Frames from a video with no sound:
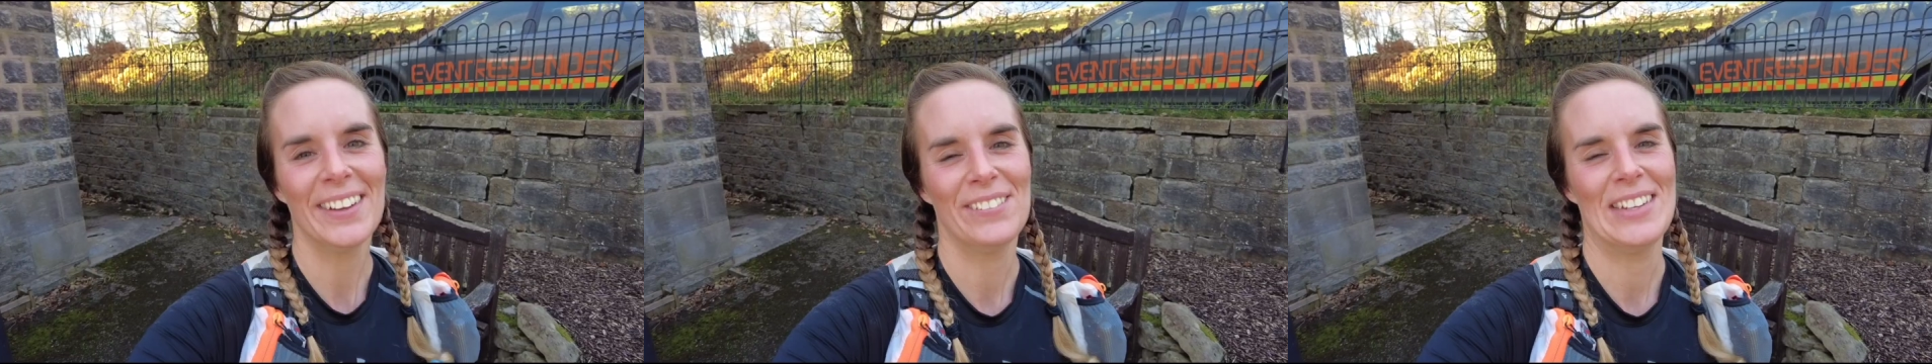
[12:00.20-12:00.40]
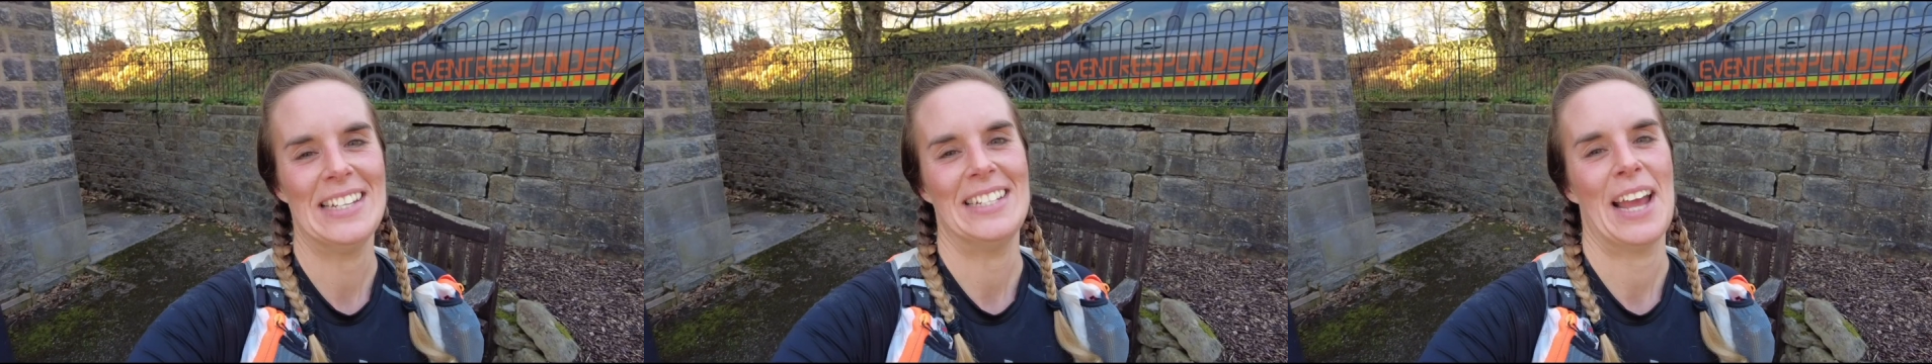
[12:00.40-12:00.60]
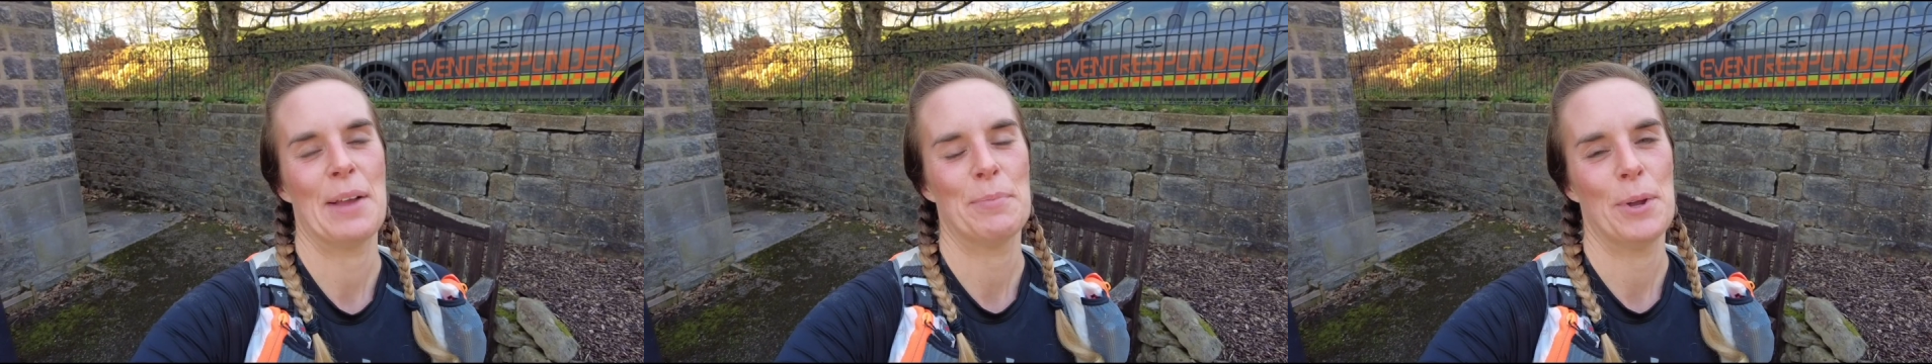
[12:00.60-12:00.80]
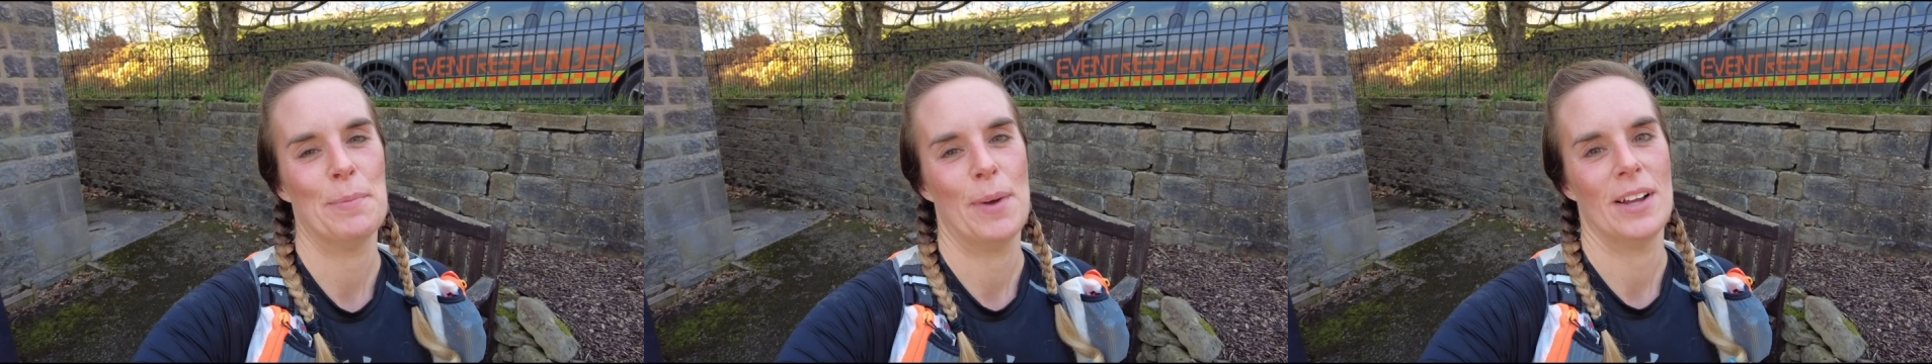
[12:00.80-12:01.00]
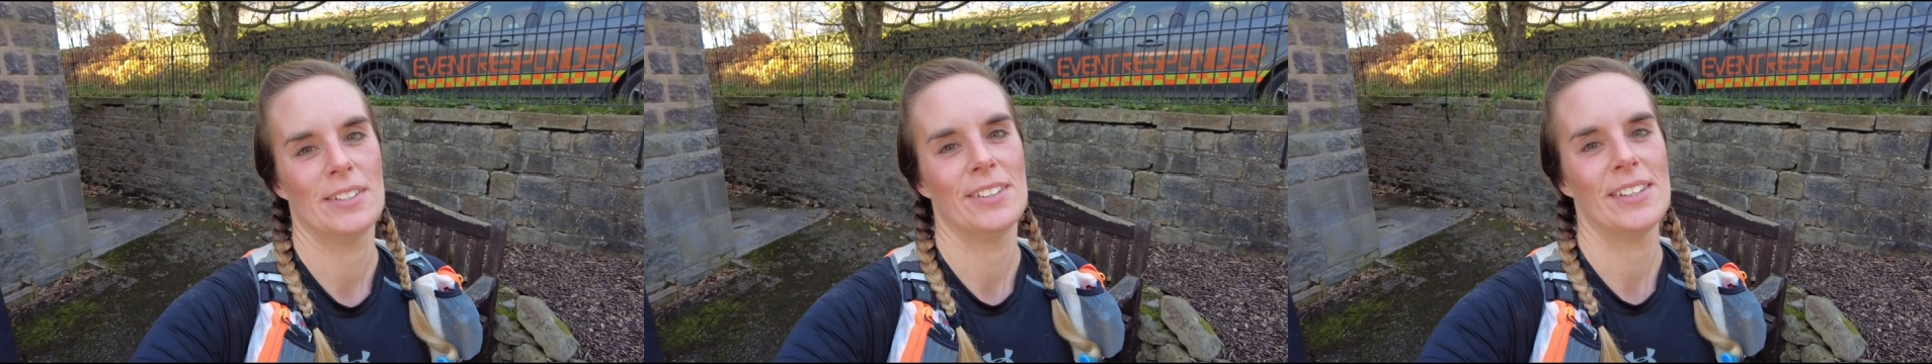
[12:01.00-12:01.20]
lovely
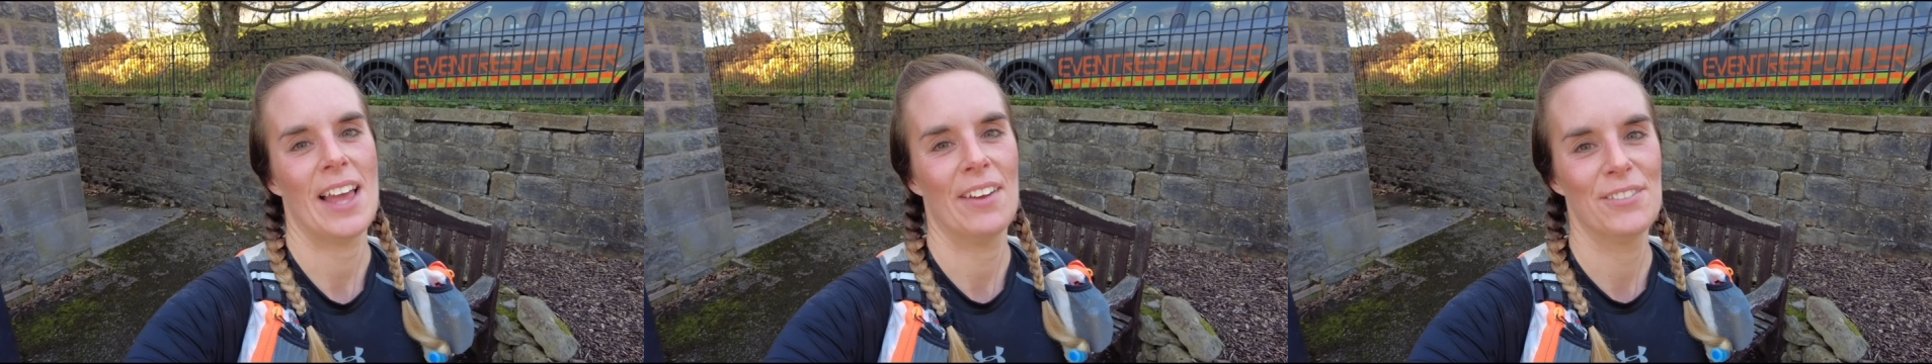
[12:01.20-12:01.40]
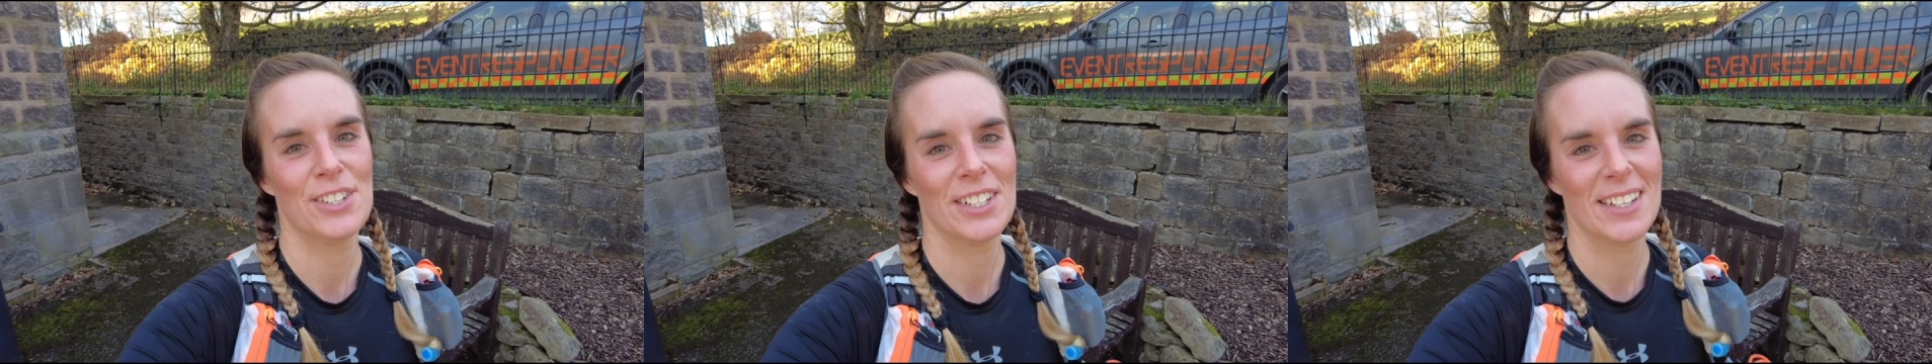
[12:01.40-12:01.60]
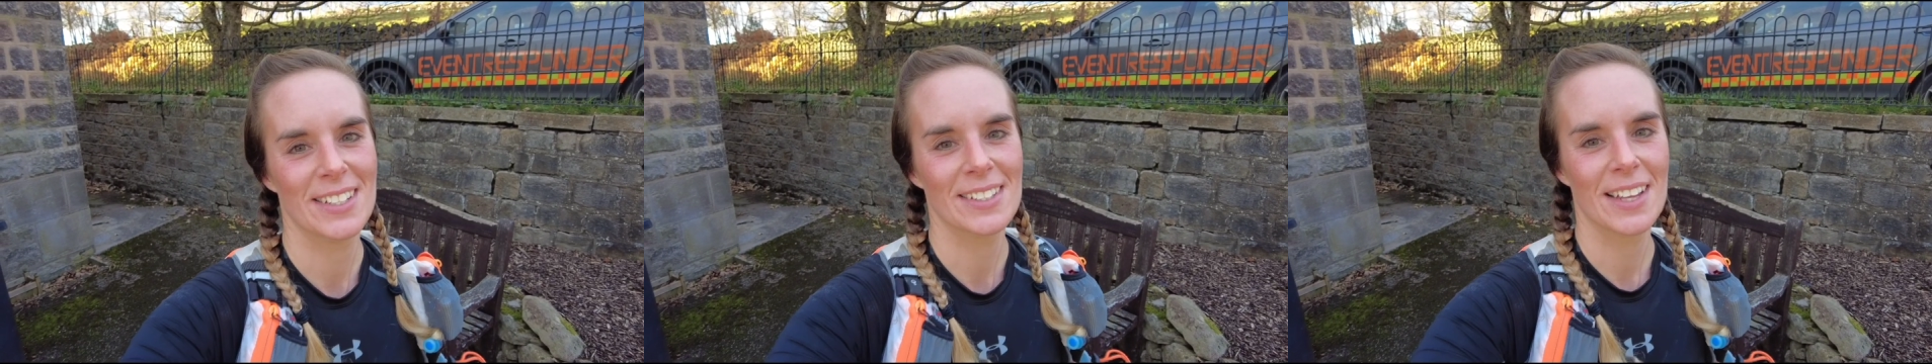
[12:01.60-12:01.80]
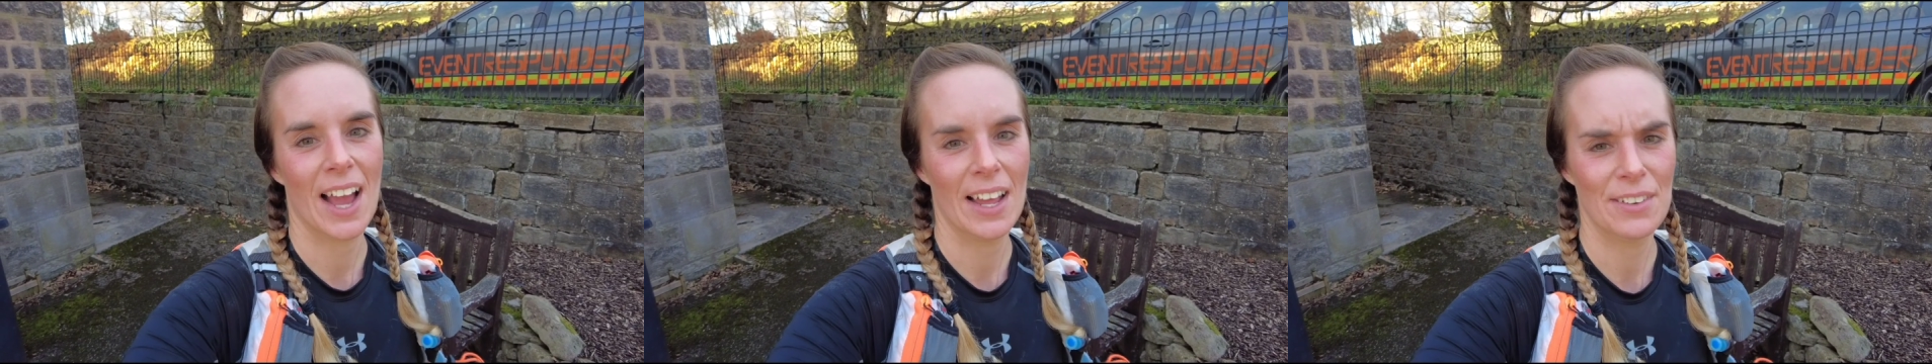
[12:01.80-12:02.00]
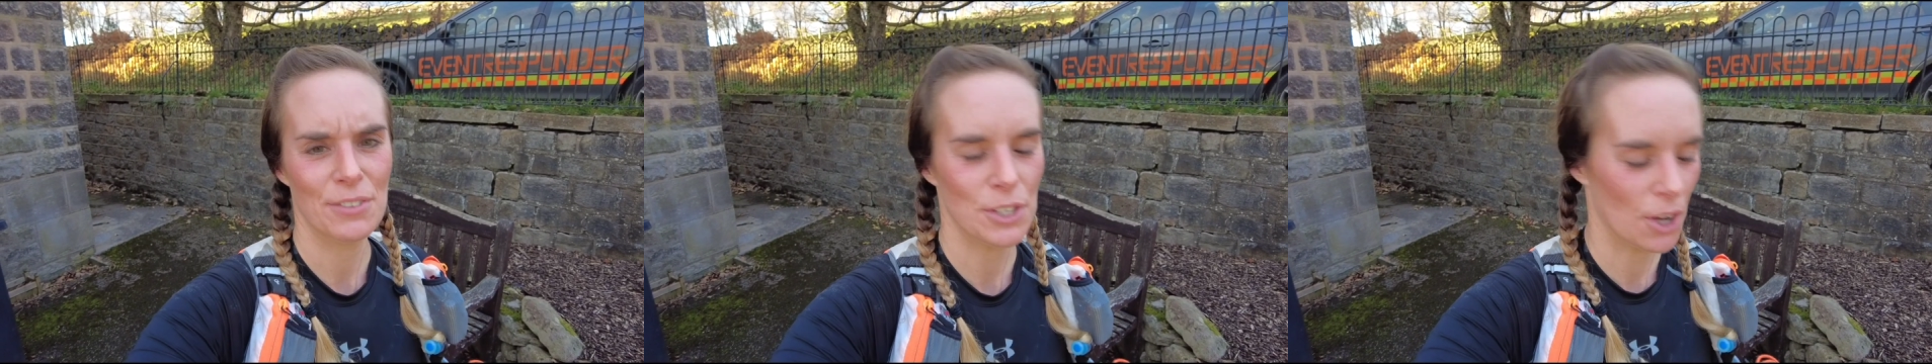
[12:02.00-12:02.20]
checkpoint marshals have just
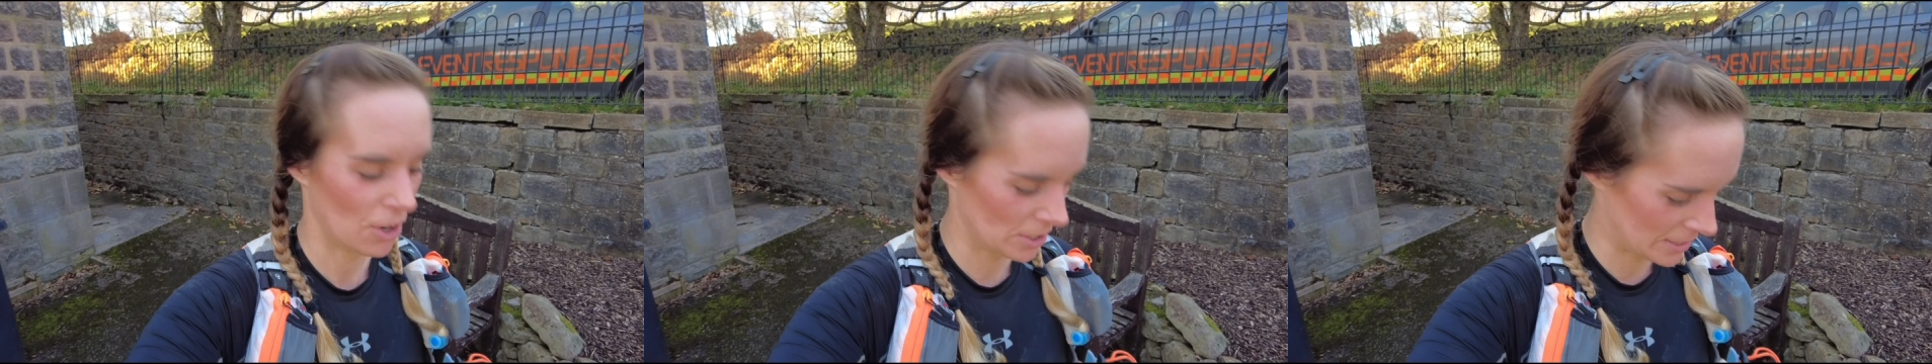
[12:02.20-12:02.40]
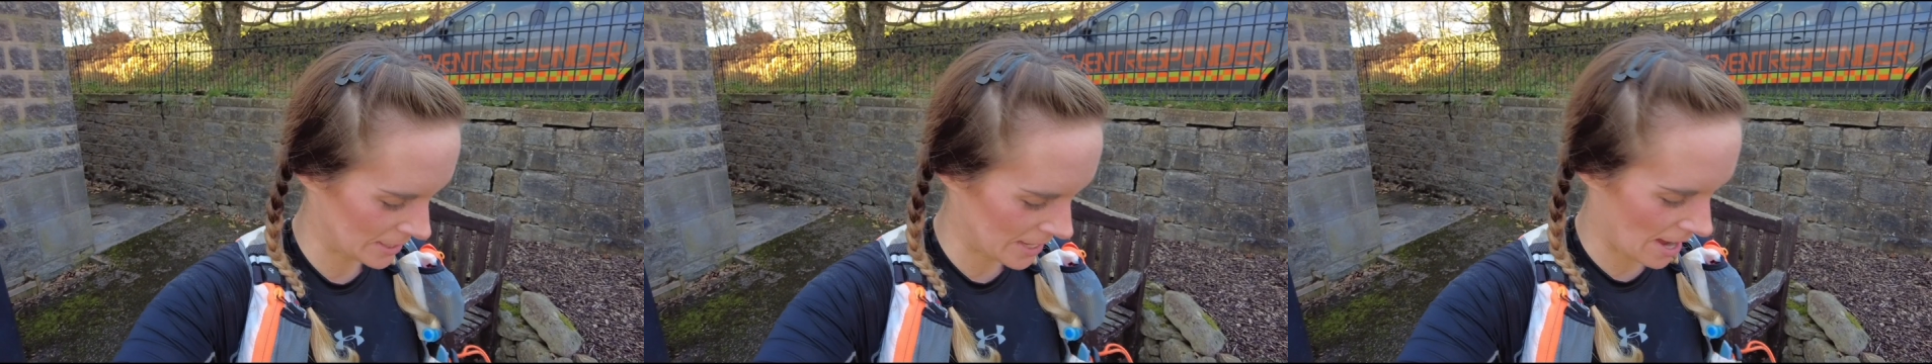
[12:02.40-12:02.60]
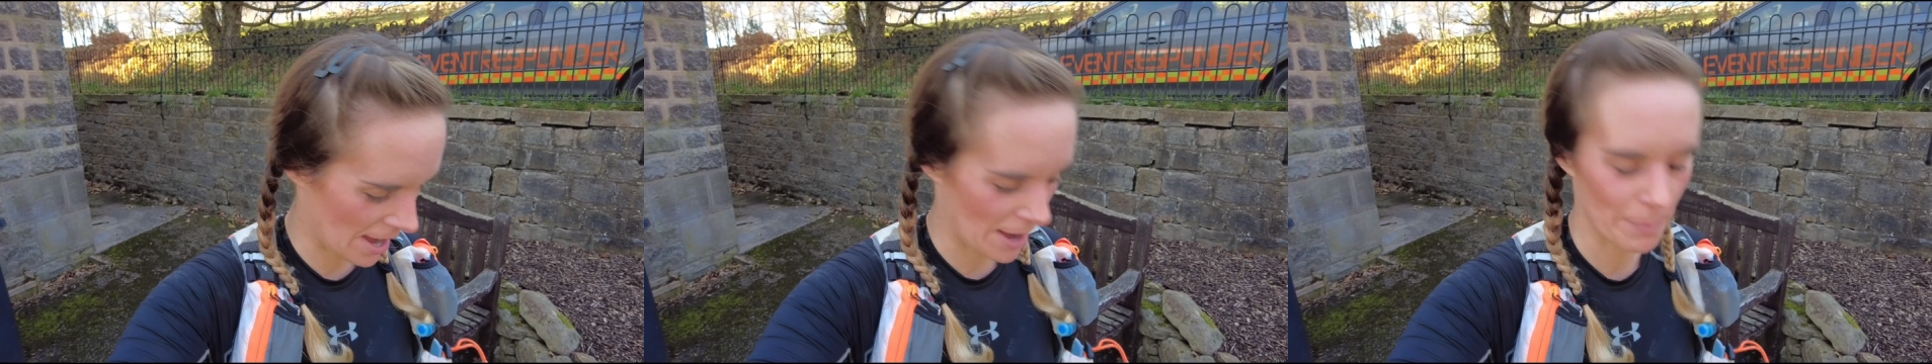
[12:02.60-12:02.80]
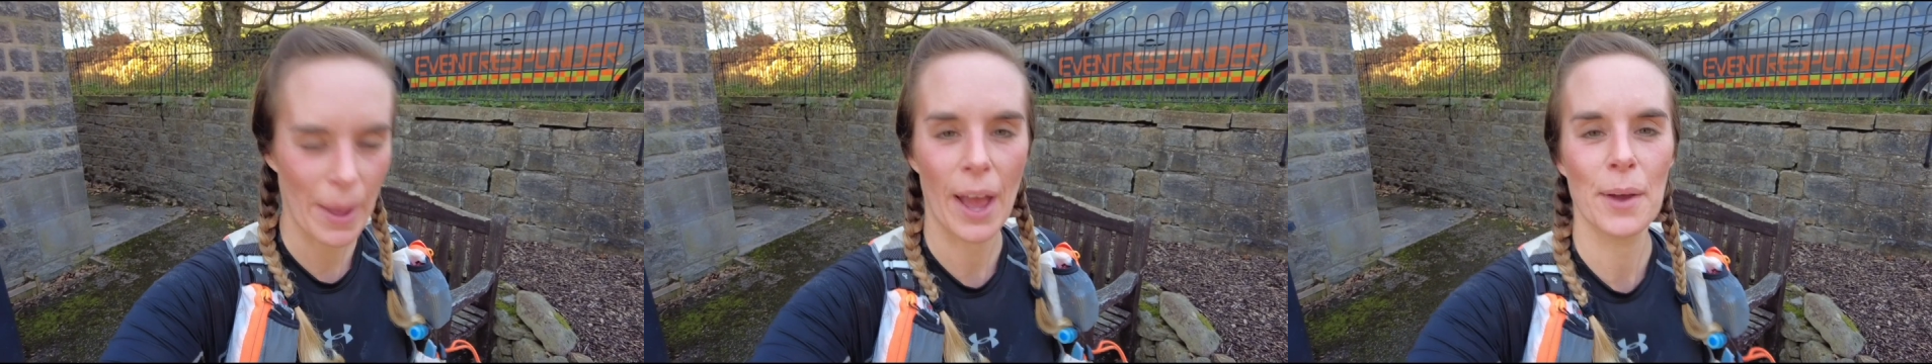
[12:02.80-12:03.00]
kind of totted up,